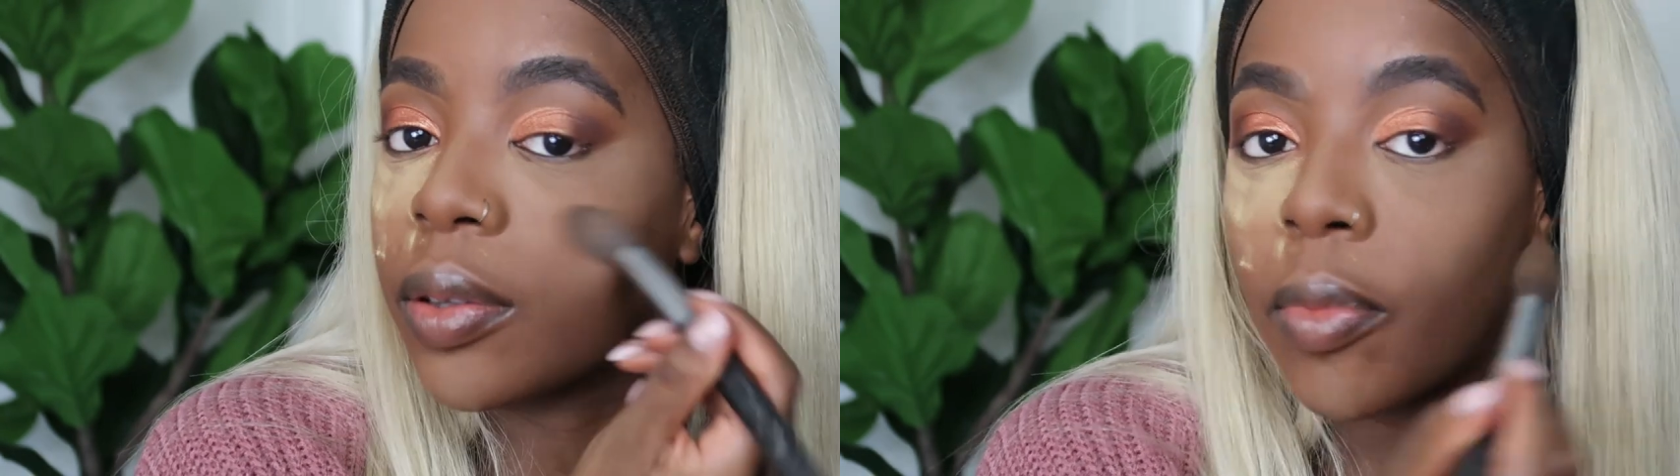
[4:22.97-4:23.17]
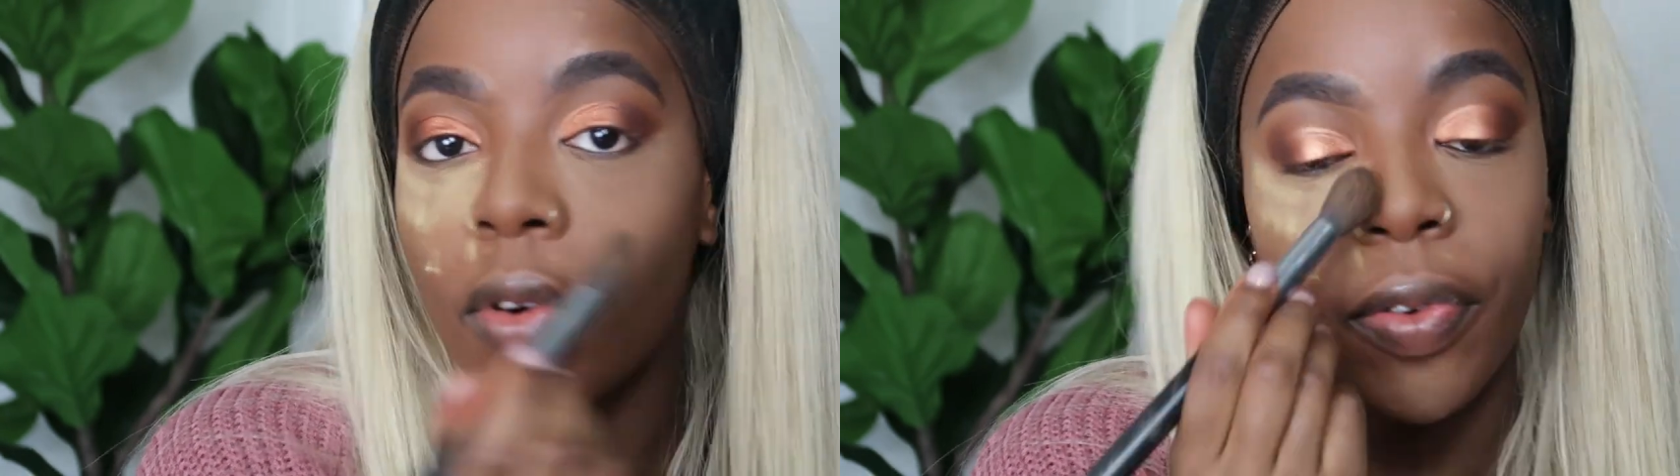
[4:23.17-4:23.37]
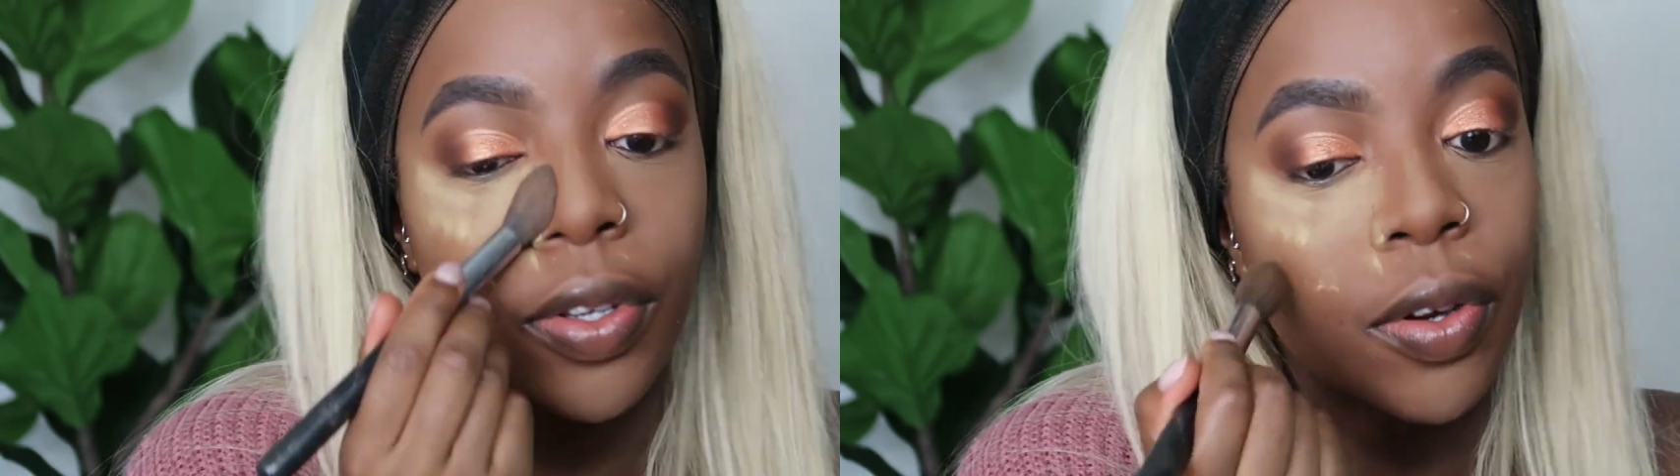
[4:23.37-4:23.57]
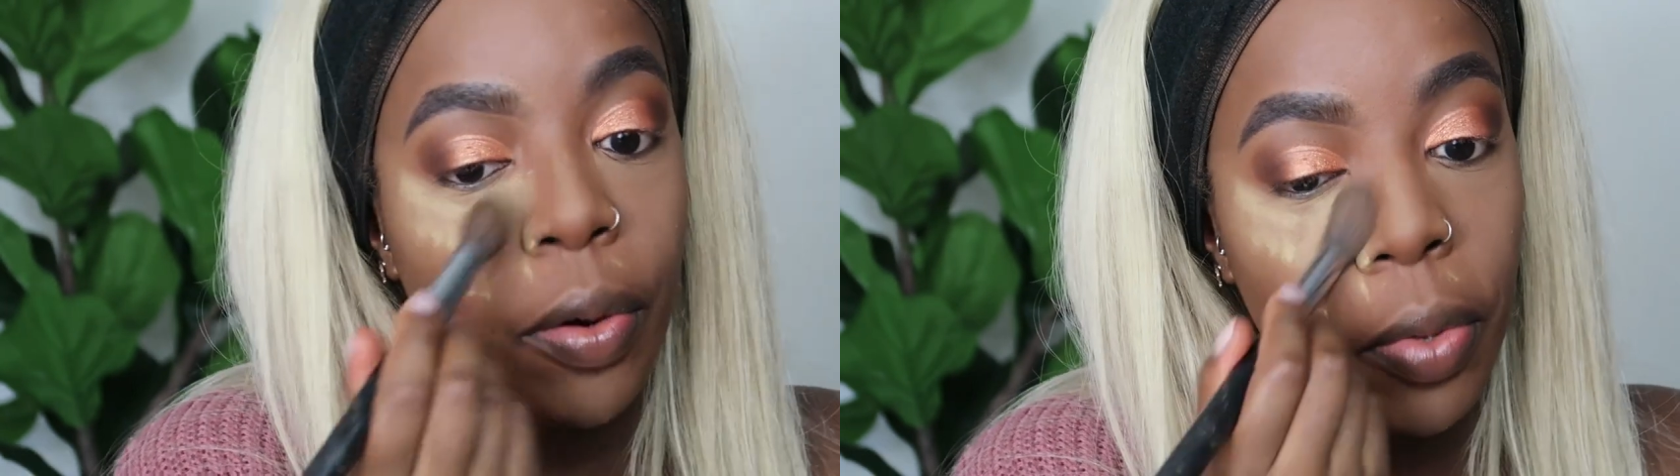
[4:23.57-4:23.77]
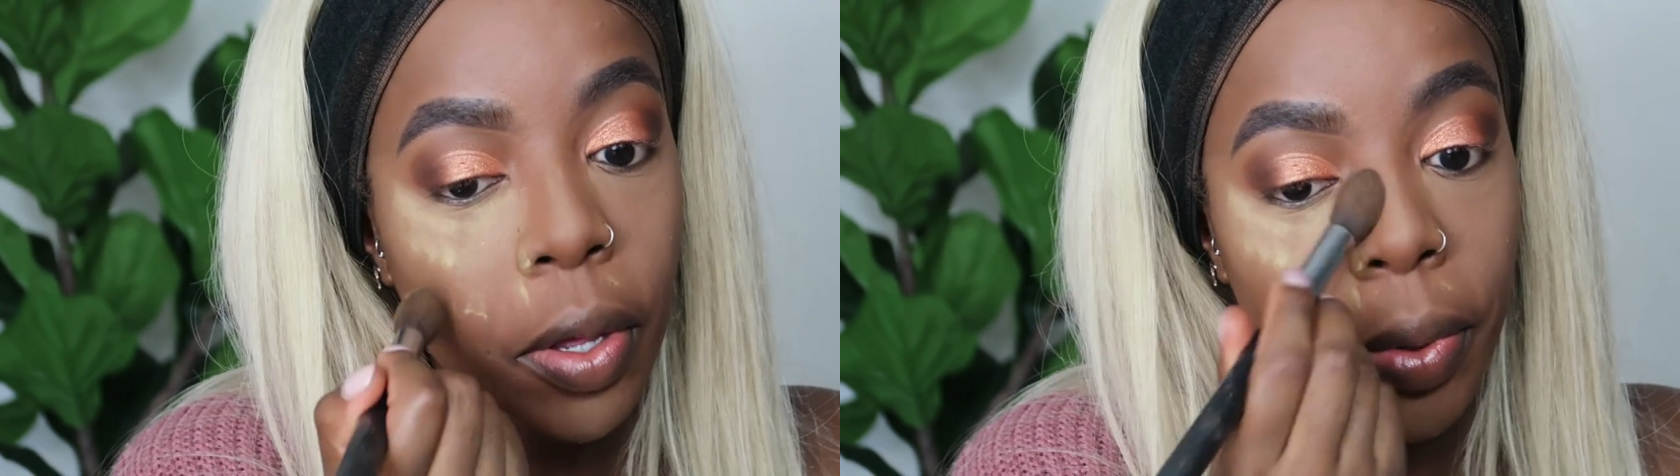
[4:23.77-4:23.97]
Morphe store
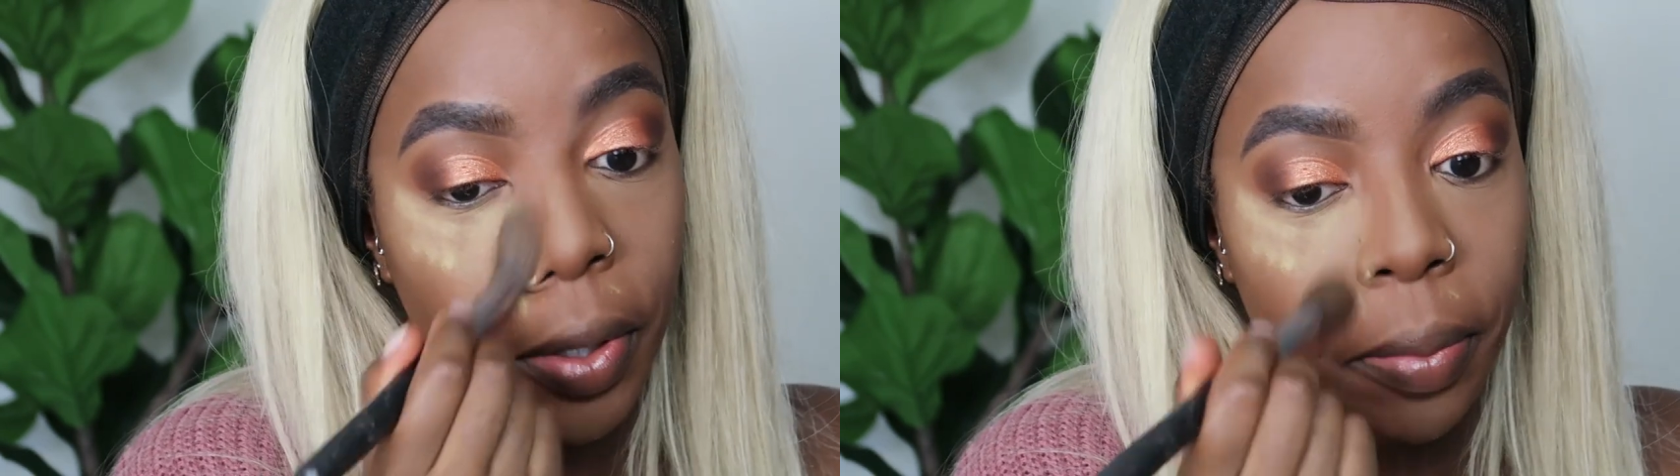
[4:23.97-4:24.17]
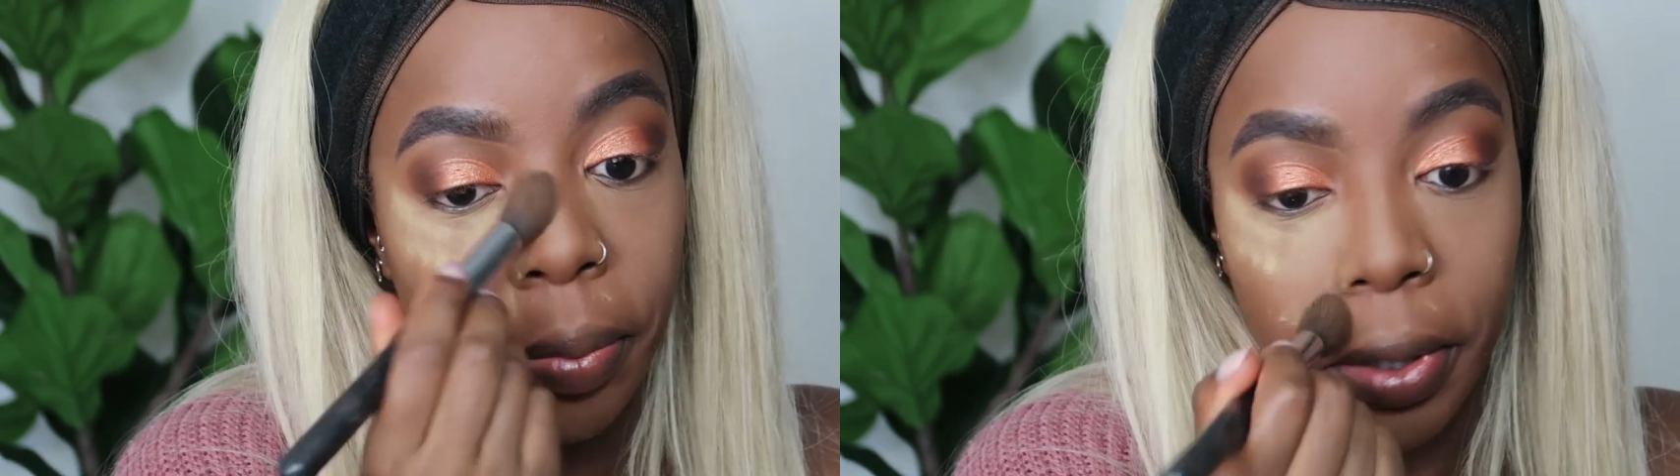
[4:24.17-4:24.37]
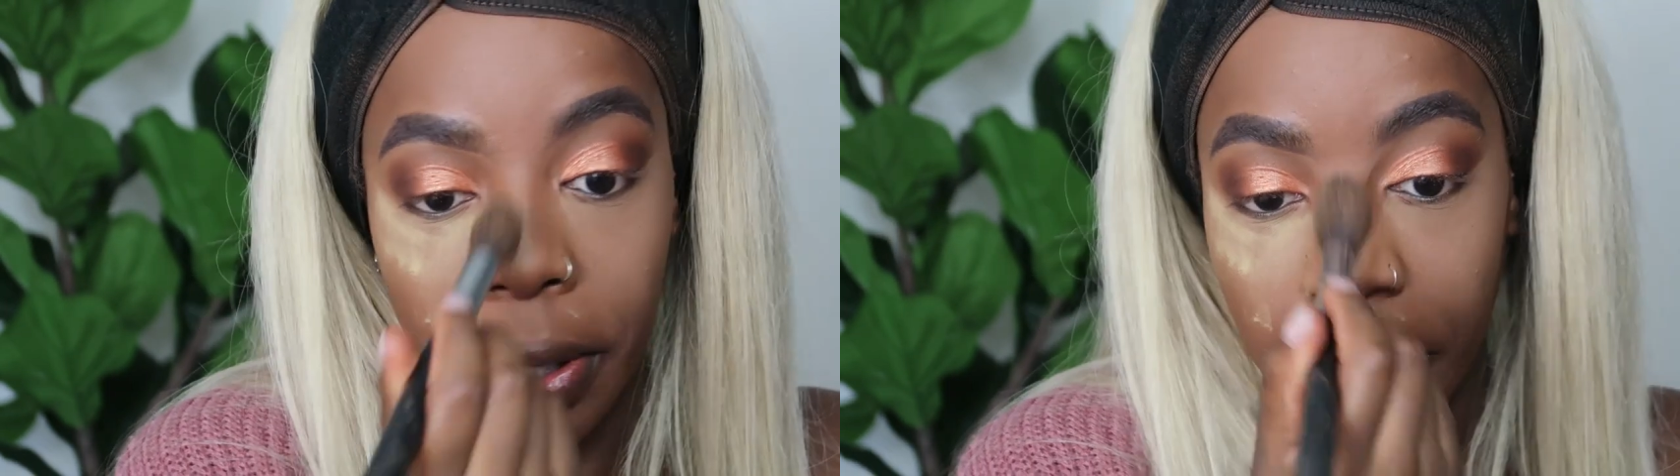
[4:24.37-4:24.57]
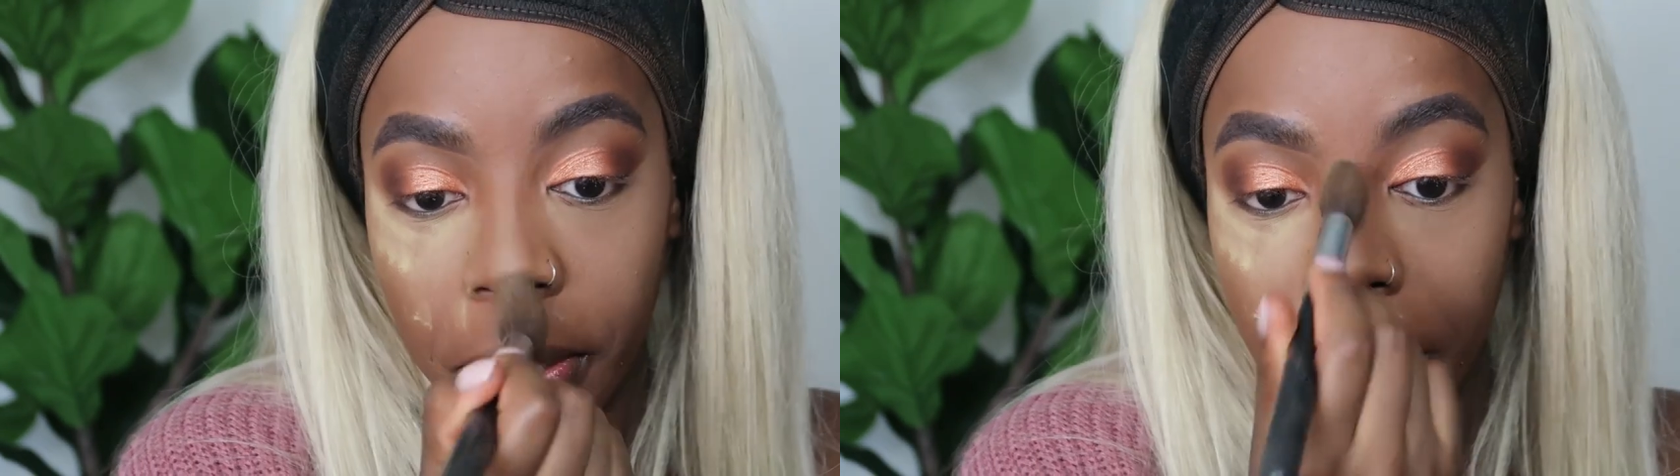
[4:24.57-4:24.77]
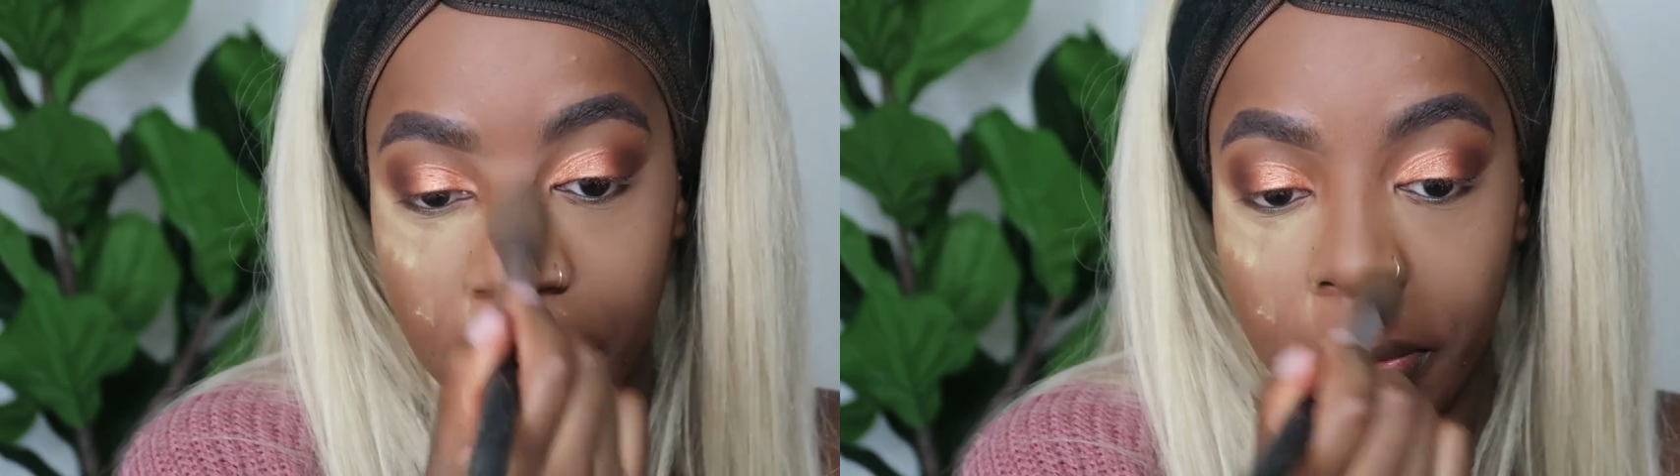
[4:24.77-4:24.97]
in Birmingham.
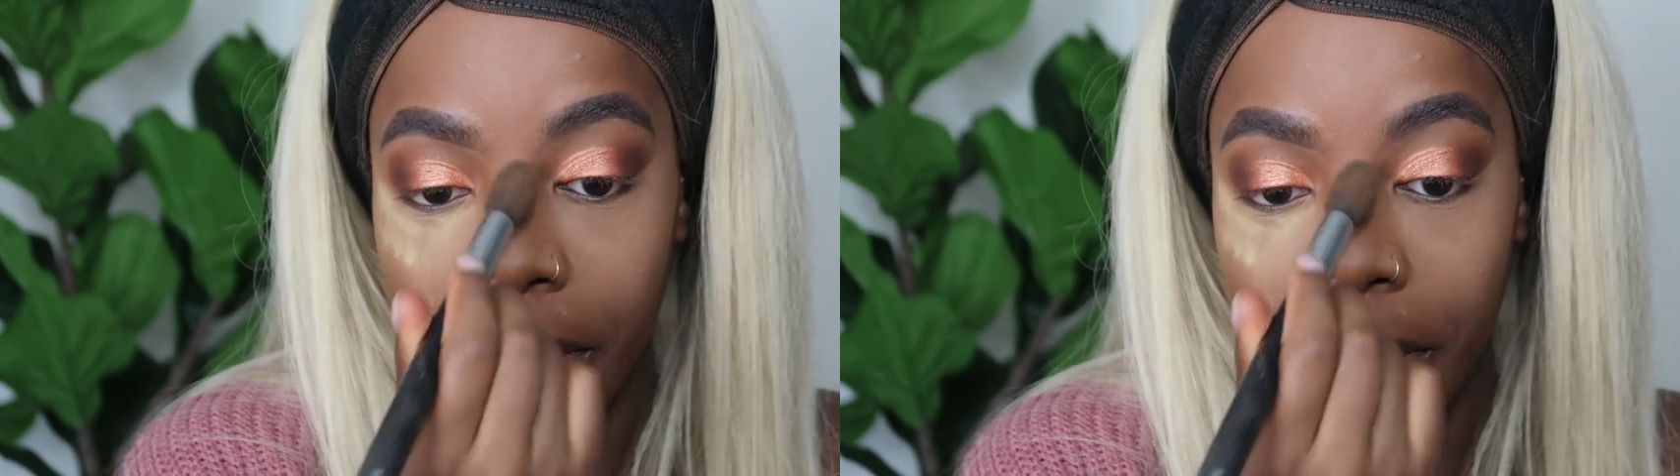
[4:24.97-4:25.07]
Like, it's